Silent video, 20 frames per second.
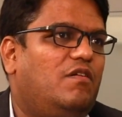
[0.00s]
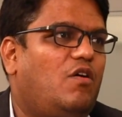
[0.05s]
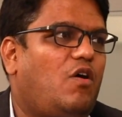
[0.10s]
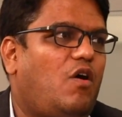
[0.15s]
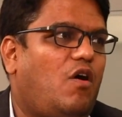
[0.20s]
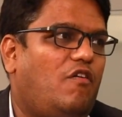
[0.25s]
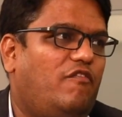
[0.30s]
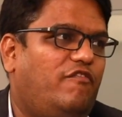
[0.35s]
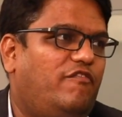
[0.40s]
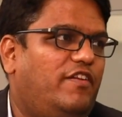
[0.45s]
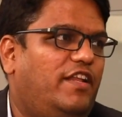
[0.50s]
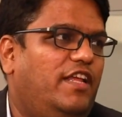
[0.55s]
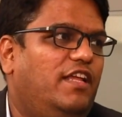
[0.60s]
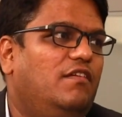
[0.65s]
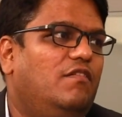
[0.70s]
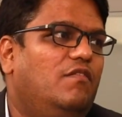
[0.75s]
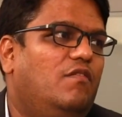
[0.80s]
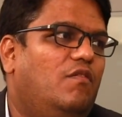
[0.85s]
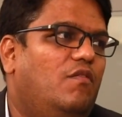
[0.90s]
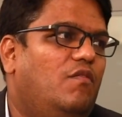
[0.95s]

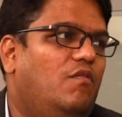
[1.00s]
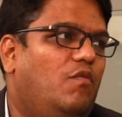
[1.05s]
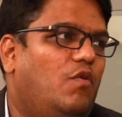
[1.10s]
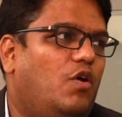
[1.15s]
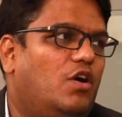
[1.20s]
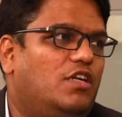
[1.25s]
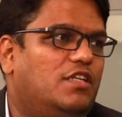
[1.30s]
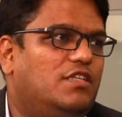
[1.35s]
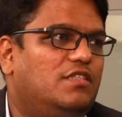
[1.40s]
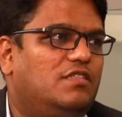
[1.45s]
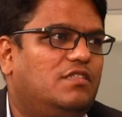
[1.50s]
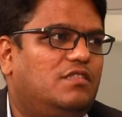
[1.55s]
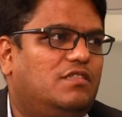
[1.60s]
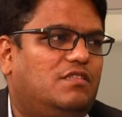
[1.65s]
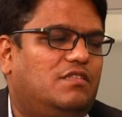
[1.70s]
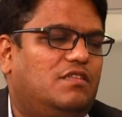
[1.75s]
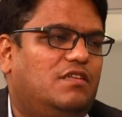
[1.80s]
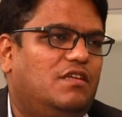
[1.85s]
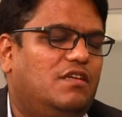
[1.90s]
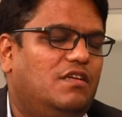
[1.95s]
offering what is